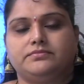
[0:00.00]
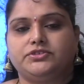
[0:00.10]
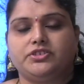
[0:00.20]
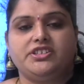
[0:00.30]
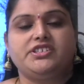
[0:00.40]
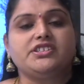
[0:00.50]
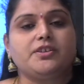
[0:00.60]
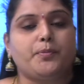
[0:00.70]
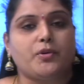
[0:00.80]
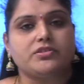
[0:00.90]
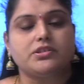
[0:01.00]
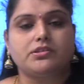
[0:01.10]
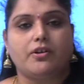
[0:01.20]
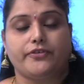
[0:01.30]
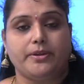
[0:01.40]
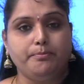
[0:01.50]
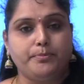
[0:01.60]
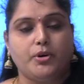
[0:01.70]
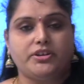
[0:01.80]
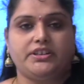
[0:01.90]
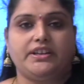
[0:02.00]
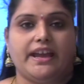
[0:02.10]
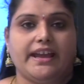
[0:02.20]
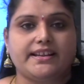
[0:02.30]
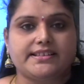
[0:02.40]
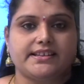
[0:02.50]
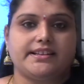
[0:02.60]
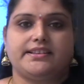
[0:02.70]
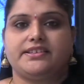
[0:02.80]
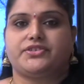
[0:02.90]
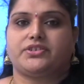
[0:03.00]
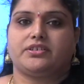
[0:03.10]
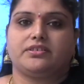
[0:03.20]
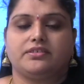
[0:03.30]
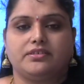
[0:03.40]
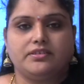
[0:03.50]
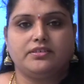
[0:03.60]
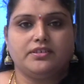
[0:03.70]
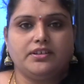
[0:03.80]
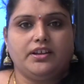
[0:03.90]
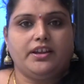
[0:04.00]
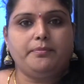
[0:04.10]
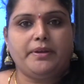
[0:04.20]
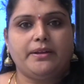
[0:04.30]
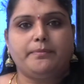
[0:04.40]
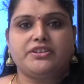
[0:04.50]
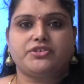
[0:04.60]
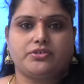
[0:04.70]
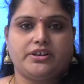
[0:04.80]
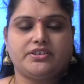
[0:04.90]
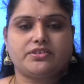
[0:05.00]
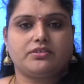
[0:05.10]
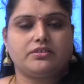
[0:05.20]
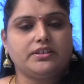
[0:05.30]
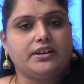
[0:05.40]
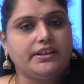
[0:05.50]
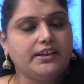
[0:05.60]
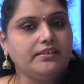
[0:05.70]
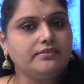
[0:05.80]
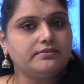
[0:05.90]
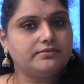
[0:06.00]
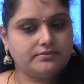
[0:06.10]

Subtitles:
So this is the process of importing Excel list in mail merge, students. Clear?